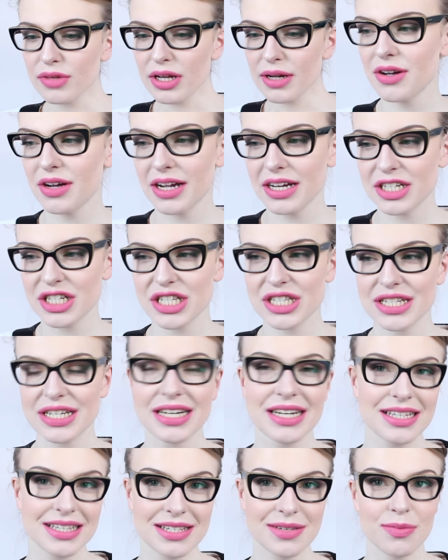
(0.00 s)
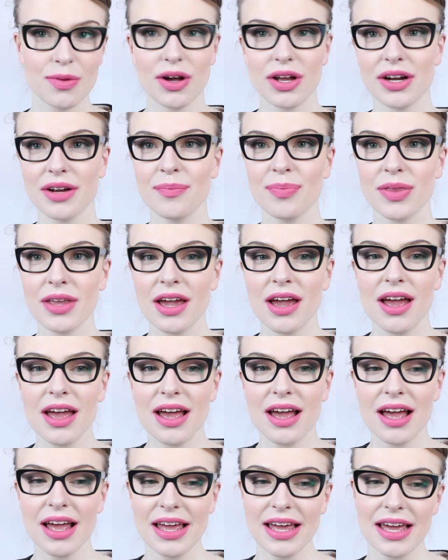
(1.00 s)
Sorry, I just needed some water.
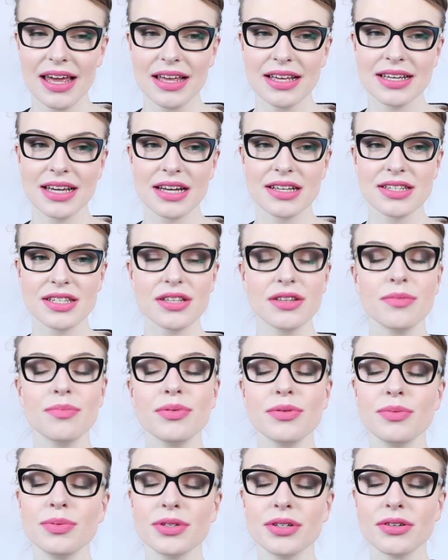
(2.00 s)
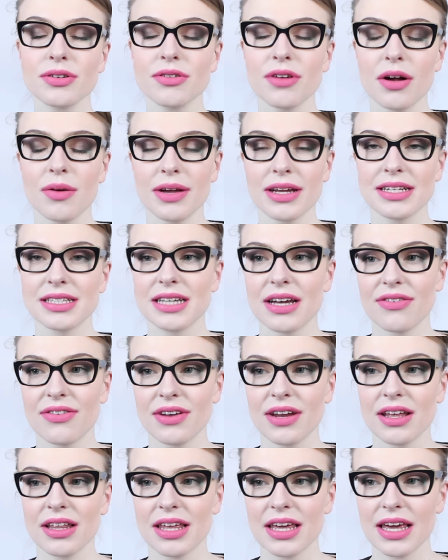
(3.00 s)
Yeah, so the boobs are growing,
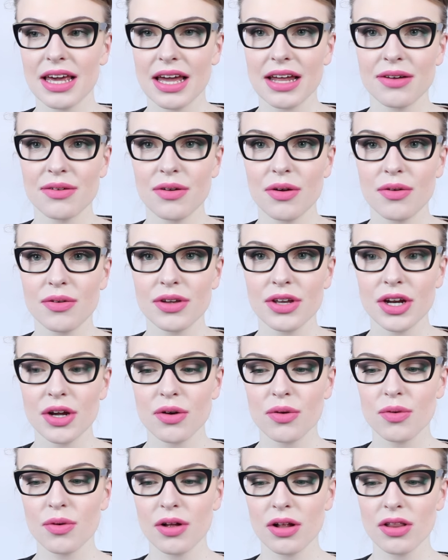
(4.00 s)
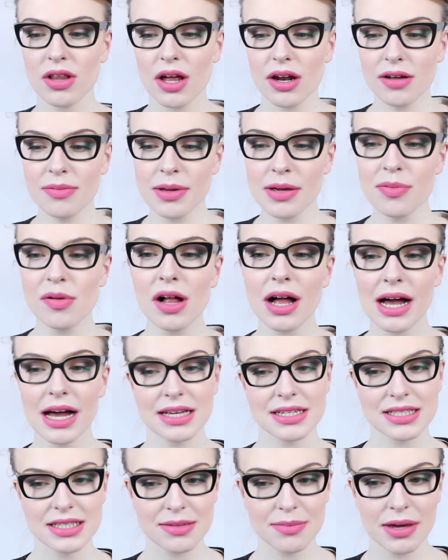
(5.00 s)
definitely, and you know, a lot of people
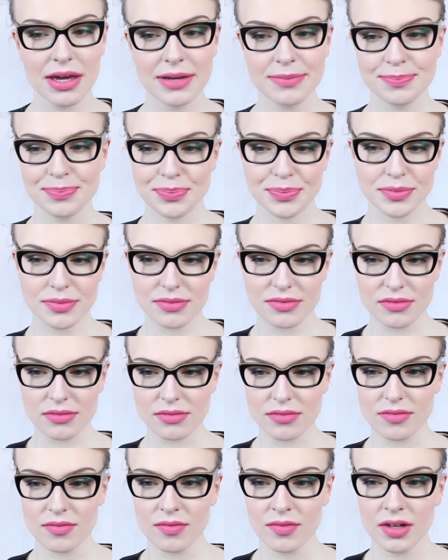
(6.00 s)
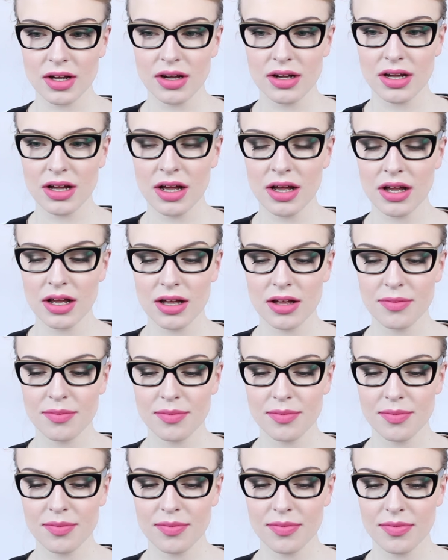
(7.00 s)
ask me,
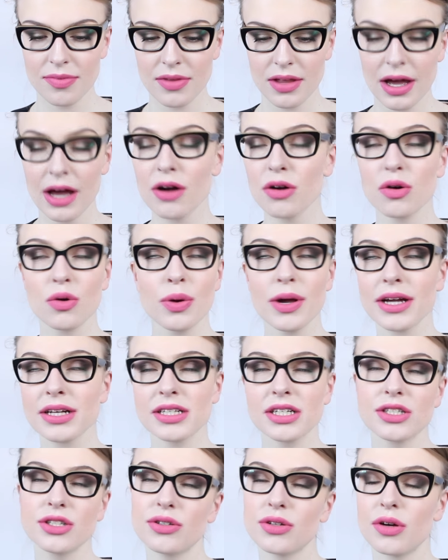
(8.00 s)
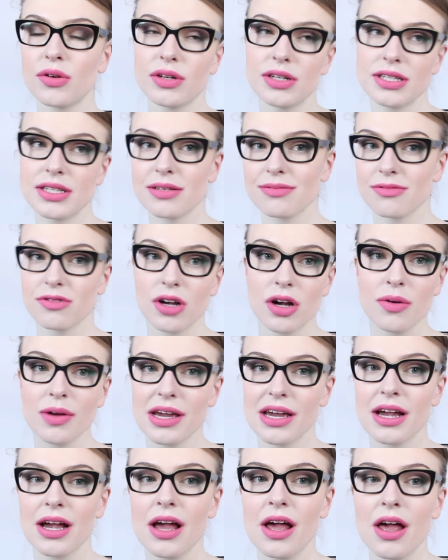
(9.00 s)
how quick did you notice them
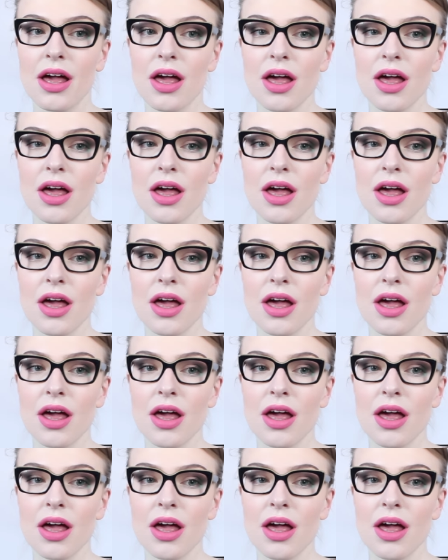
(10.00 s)
growing?